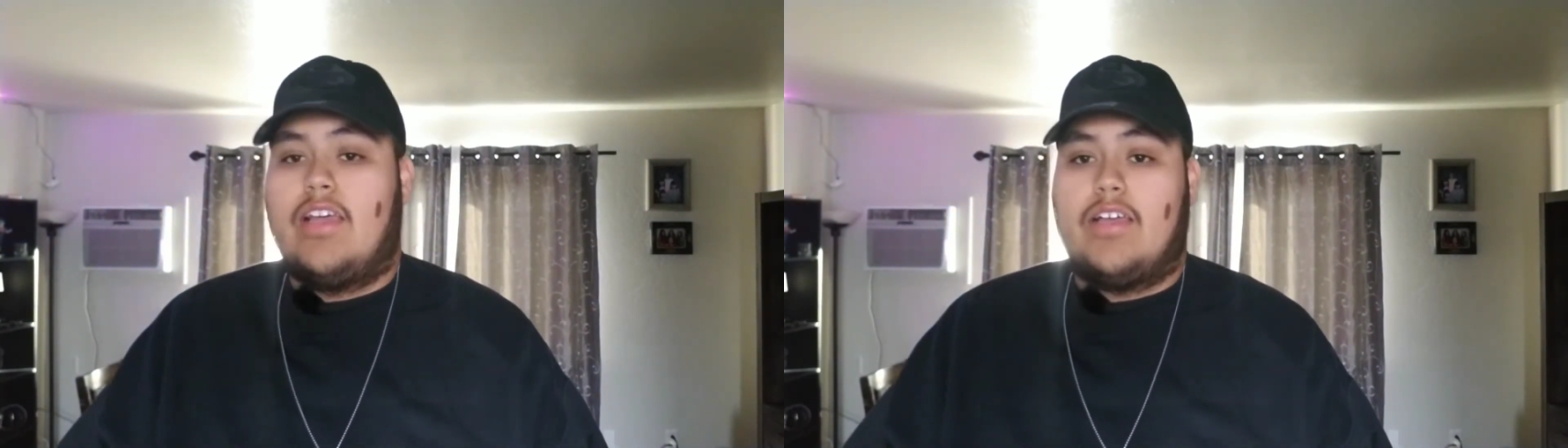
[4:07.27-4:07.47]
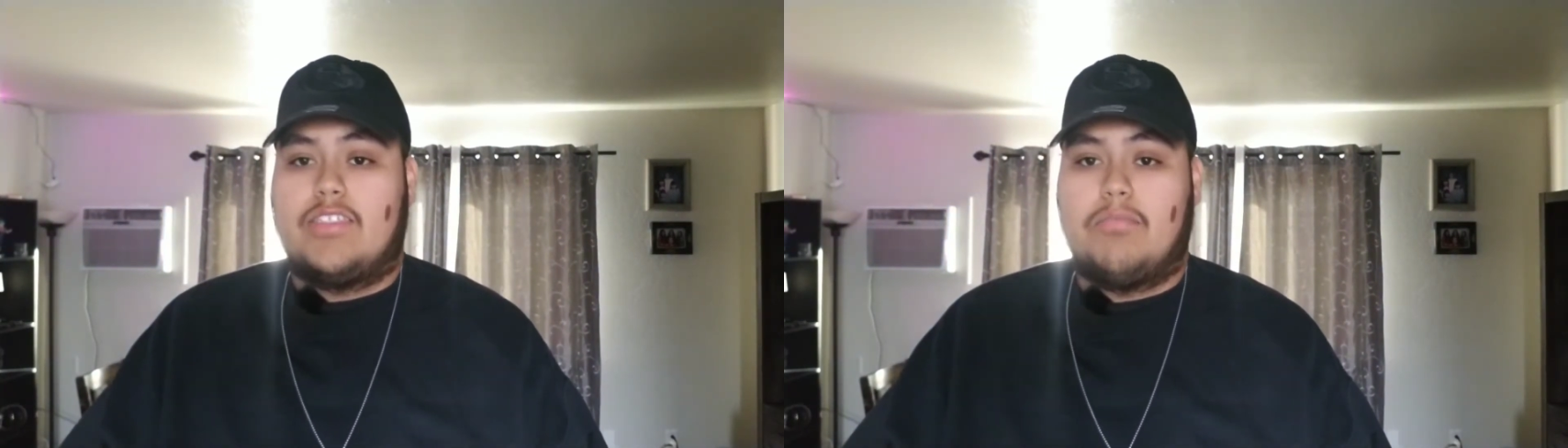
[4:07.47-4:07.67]

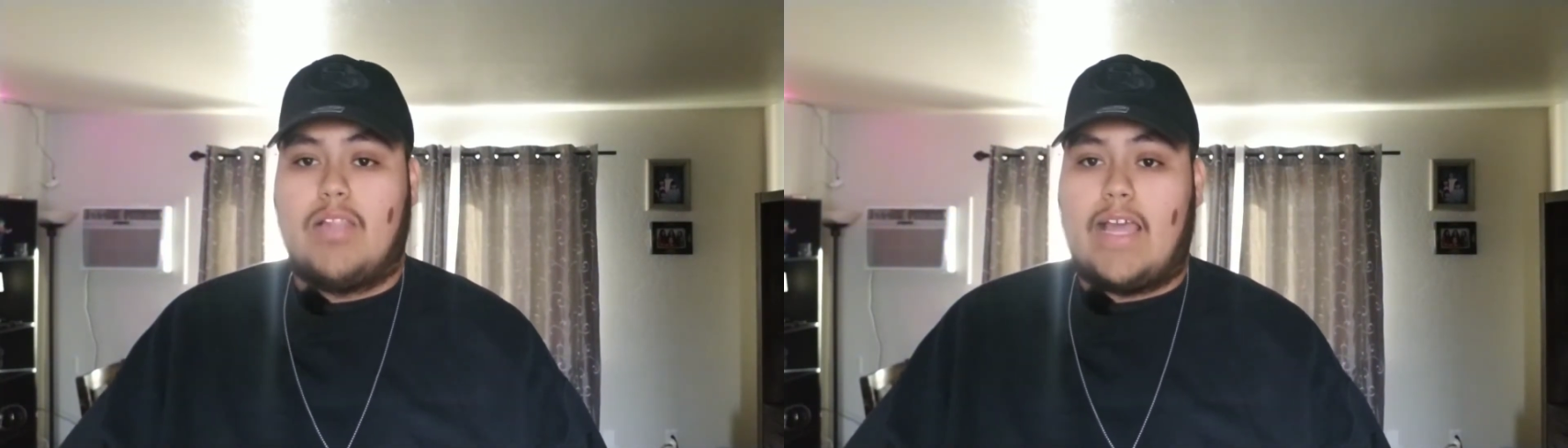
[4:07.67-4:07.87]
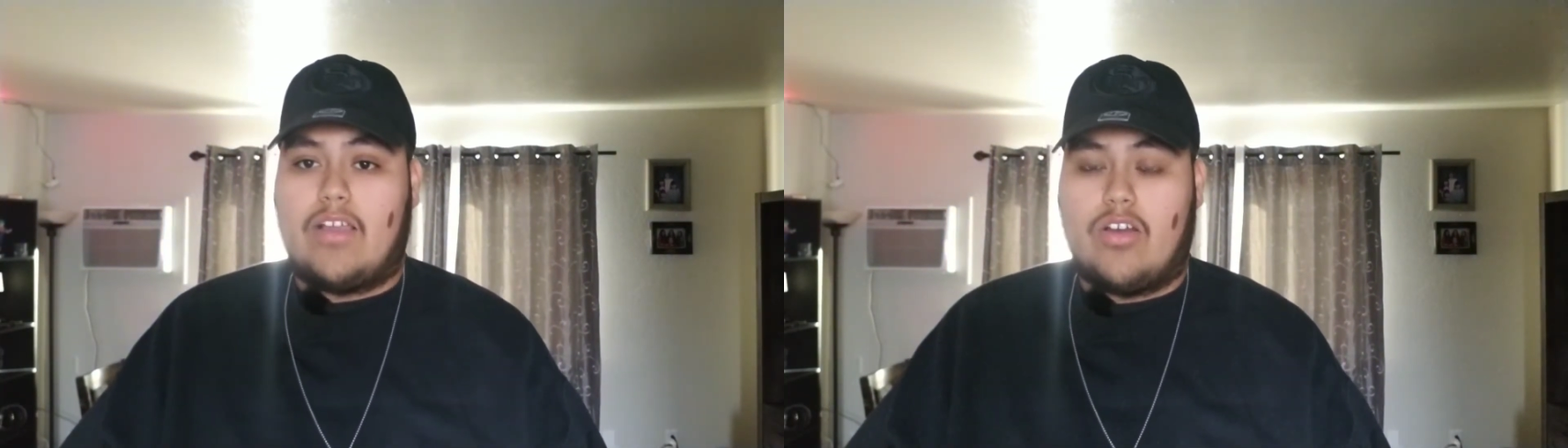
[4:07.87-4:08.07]
some
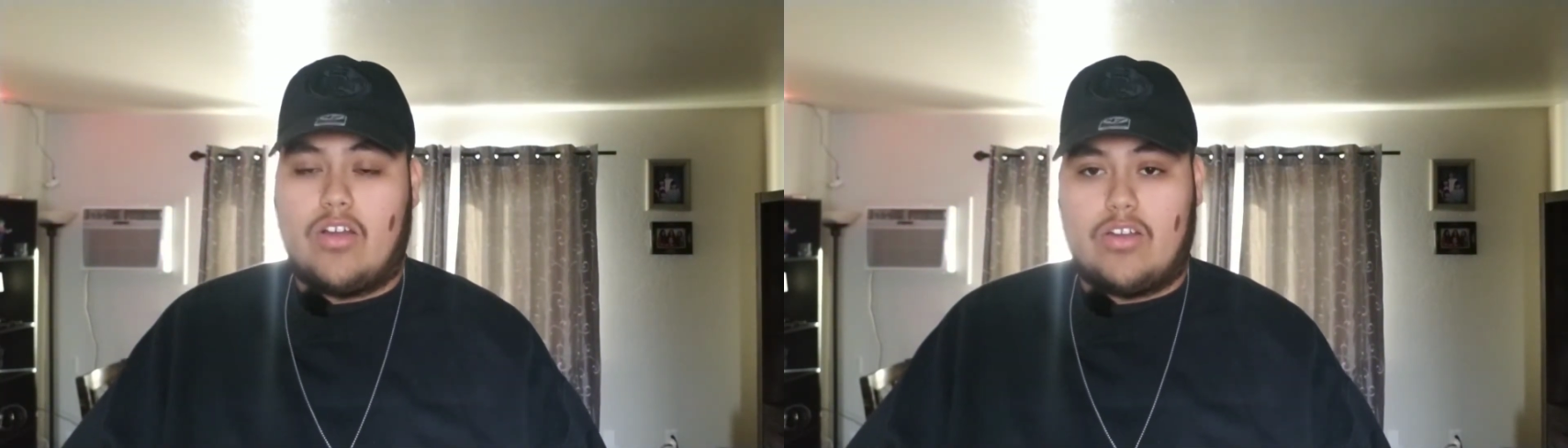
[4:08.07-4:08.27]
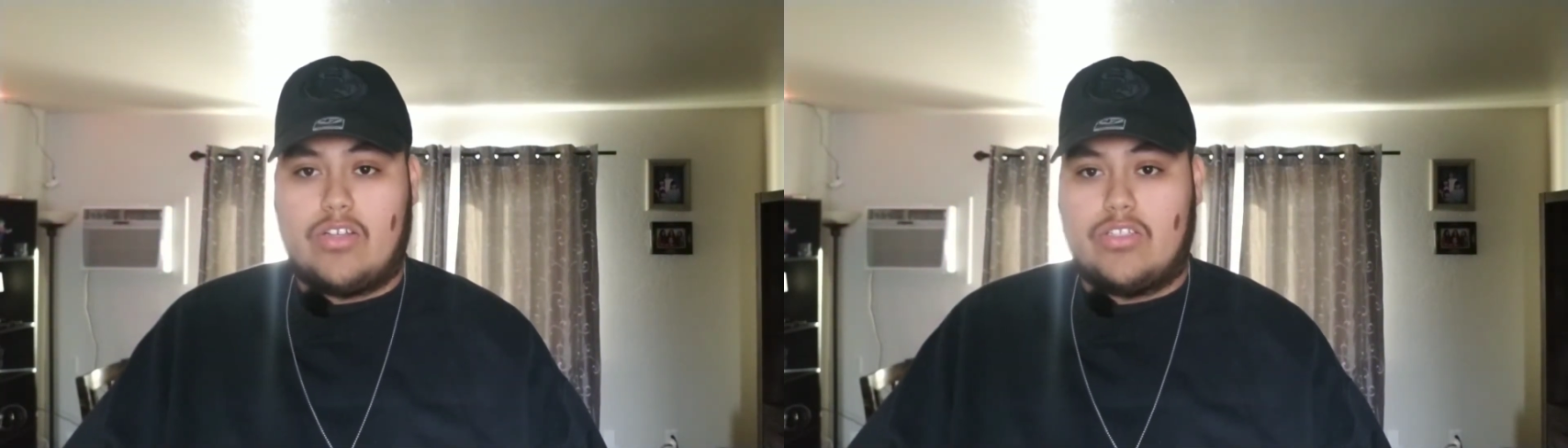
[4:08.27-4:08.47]
black
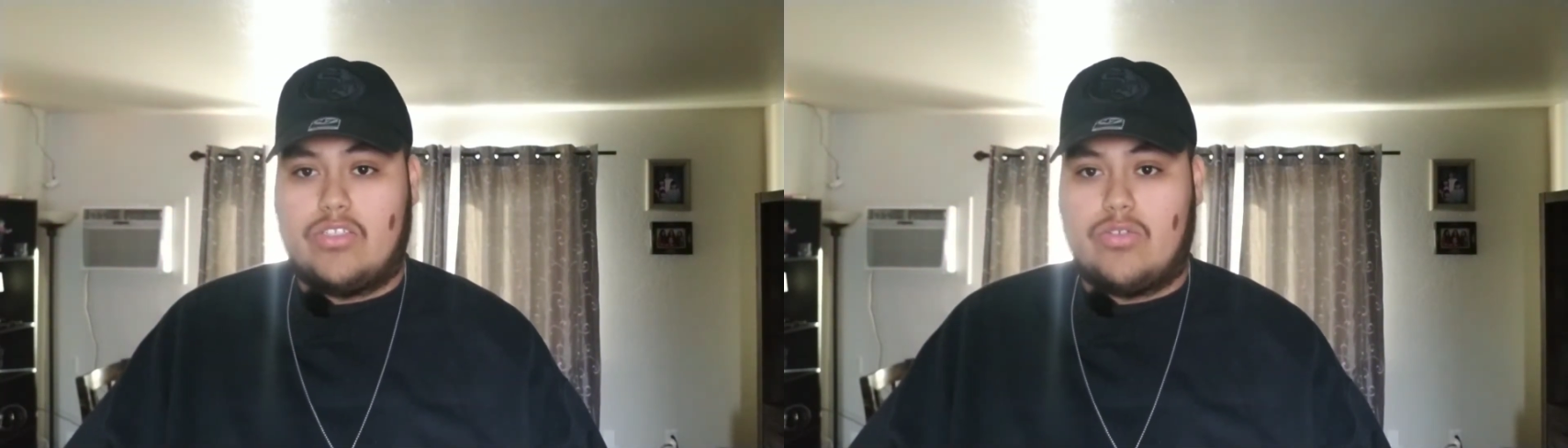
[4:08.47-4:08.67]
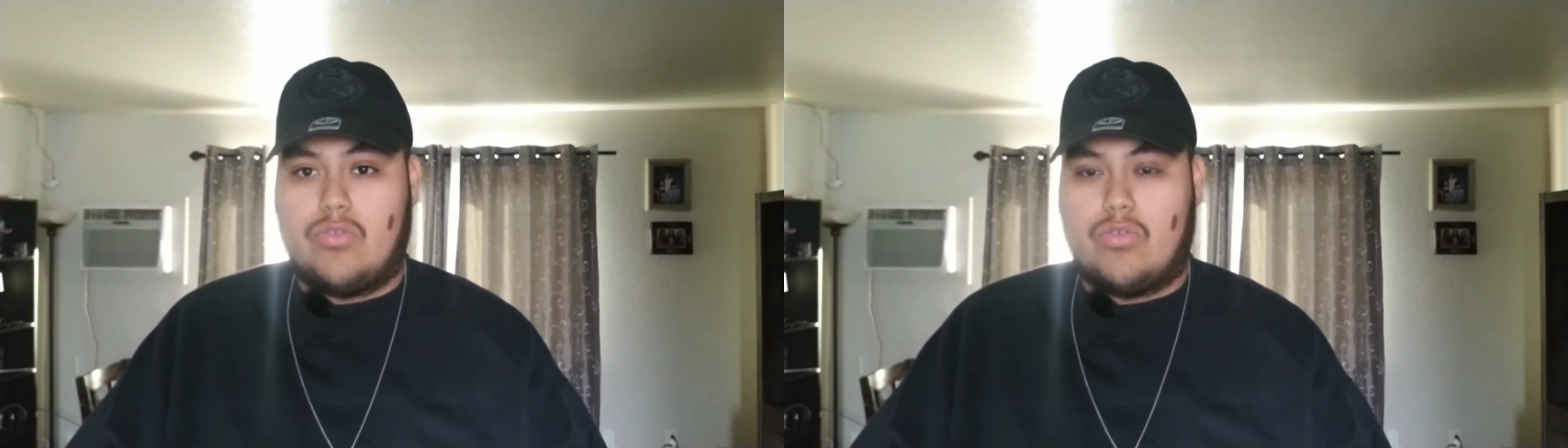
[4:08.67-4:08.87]
cards
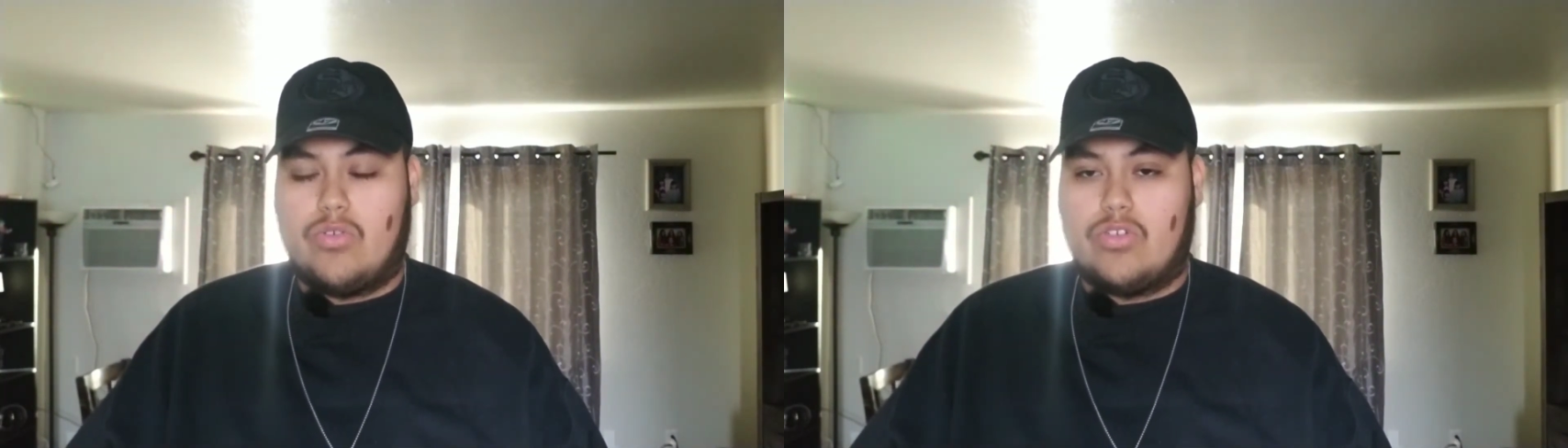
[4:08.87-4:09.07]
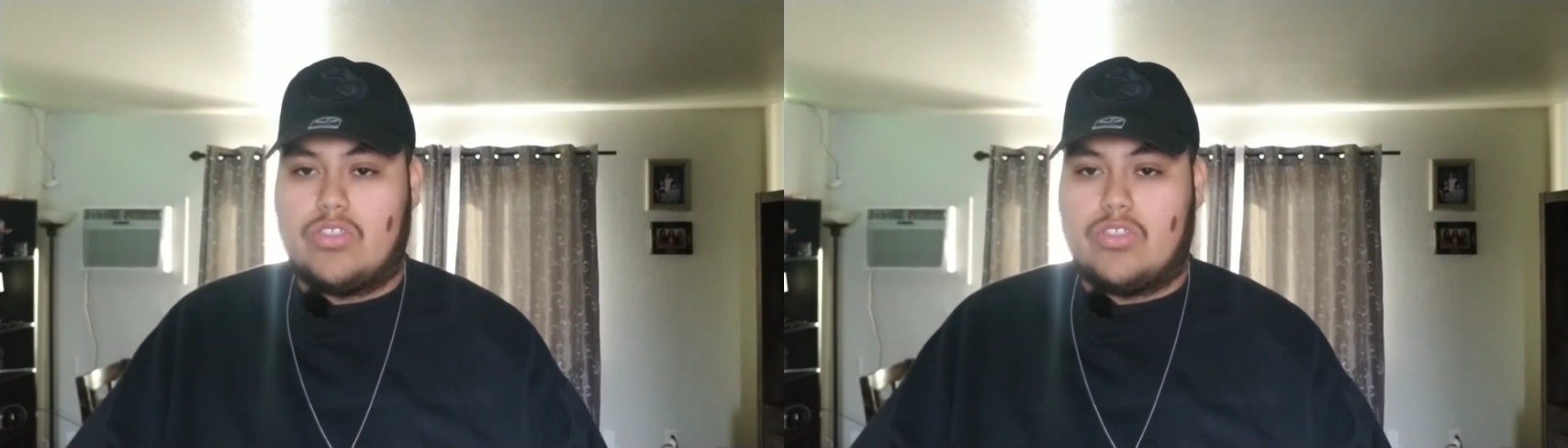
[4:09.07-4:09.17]
or